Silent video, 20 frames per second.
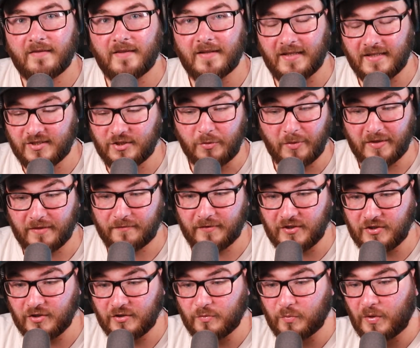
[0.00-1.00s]
there's two other
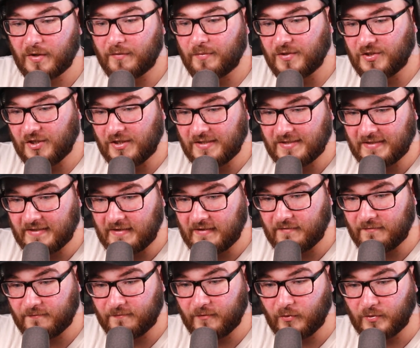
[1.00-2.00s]
features, one of which is the
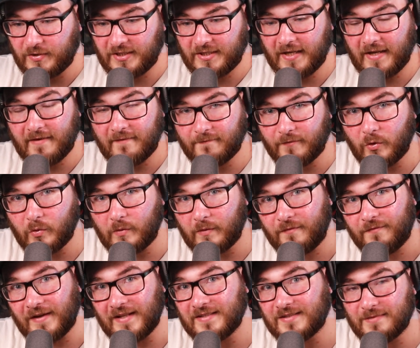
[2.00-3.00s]
48 volt
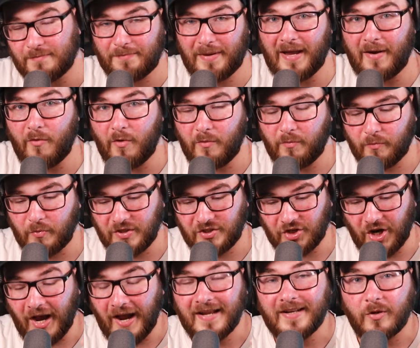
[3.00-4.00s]
phantom power, which
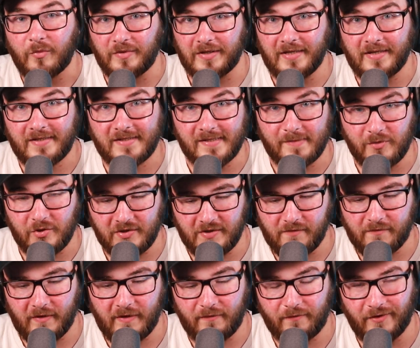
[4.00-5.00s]
I don't need because I'm using
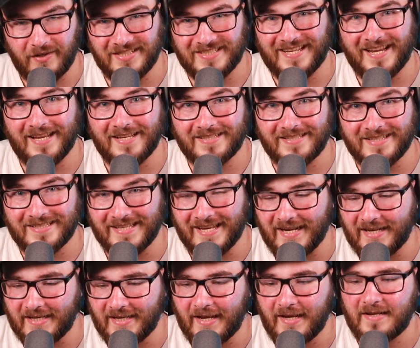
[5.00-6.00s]
FIFINE's
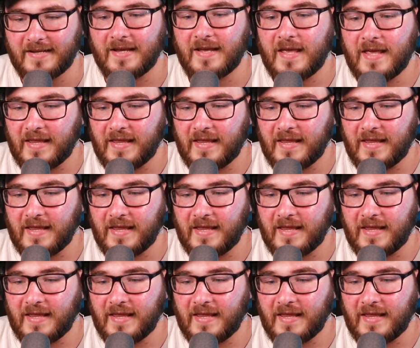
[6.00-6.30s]
K688.